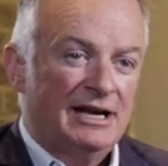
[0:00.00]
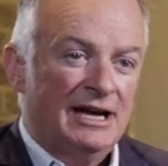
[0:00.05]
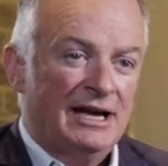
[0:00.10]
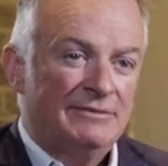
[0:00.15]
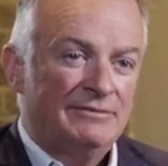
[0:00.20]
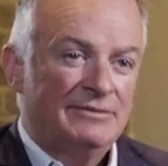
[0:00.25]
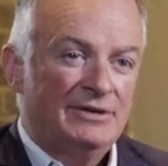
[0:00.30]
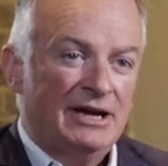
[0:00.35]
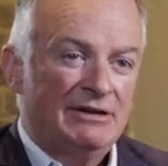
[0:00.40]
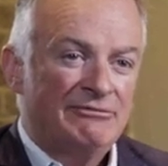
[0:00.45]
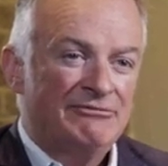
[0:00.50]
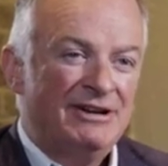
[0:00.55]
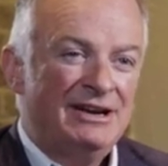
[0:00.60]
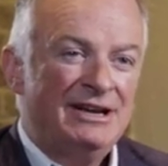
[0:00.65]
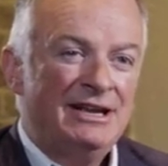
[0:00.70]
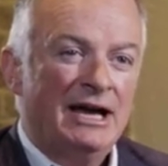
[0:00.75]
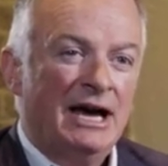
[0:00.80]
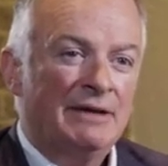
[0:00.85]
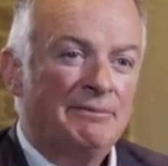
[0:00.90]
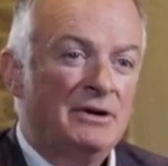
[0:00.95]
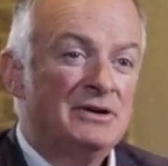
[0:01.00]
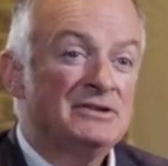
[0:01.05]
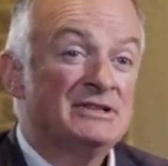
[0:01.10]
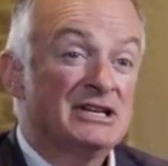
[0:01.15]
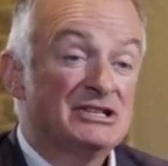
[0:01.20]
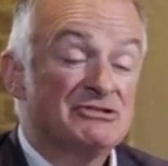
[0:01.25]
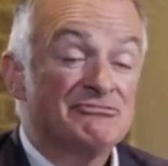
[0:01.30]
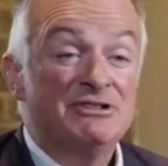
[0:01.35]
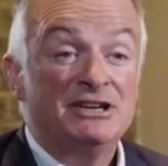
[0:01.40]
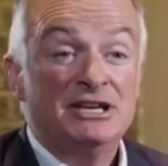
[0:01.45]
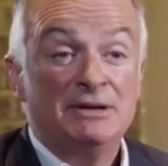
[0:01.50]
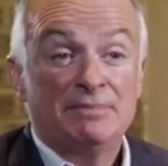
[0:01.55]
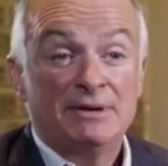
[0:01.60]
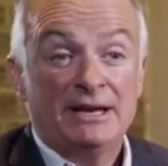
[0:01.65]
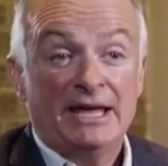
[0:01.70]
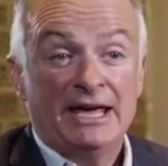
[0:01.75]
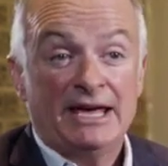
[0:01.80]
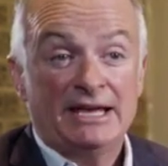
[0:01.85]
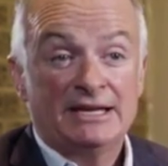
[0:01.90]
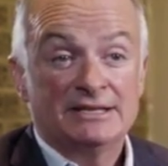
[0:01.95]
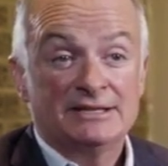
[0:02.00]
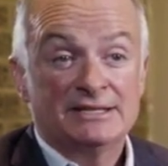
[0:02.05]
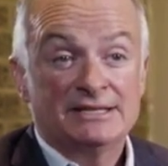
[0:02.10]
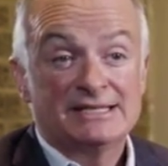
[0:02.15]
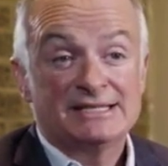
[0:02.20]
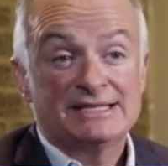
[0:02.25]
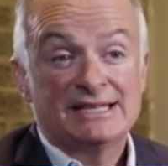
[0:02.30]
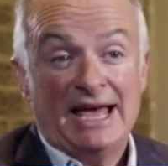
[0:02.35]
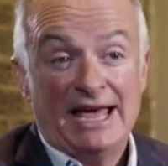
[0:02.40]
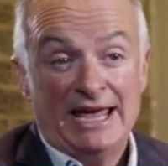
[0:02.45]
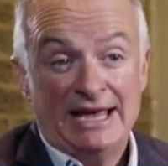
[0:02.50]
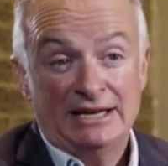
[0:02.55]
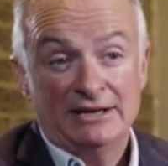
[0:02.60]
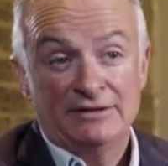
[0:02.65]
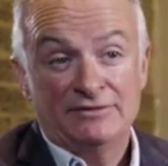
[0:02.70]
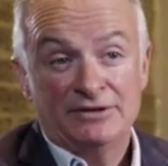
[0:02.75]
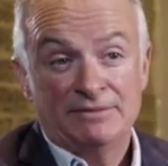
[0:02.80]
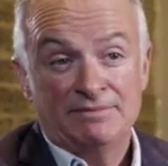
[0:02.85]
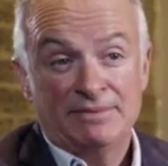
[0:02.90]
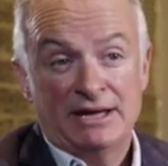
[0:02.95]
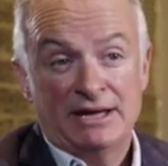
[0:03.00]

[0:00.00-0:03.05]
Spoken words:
and really I suppose that's really playing to the scale of the